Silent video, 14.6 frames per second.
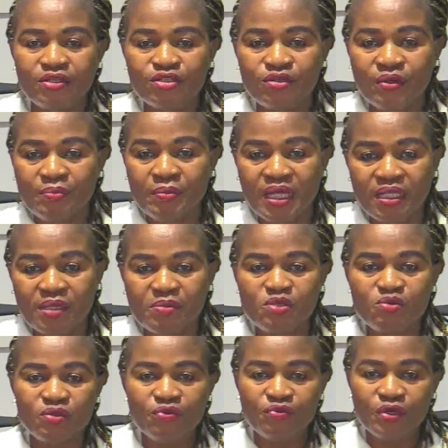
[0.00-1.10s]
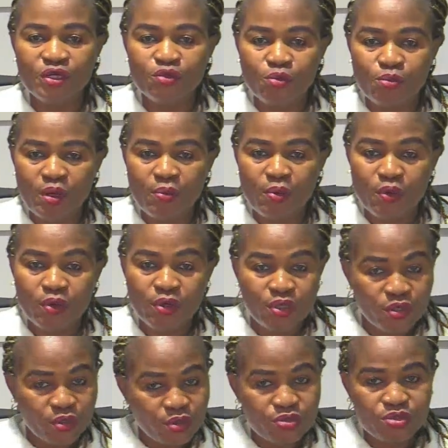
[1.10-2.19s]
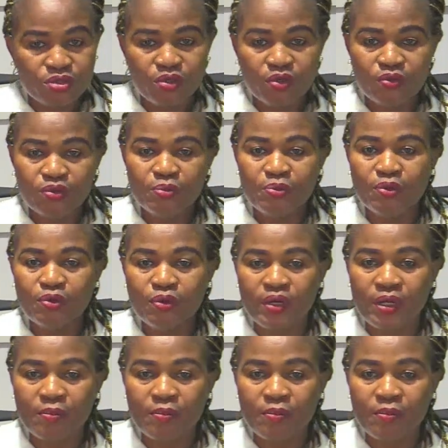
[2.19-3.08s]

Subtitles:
My name is Winifred Webo, your host on the program.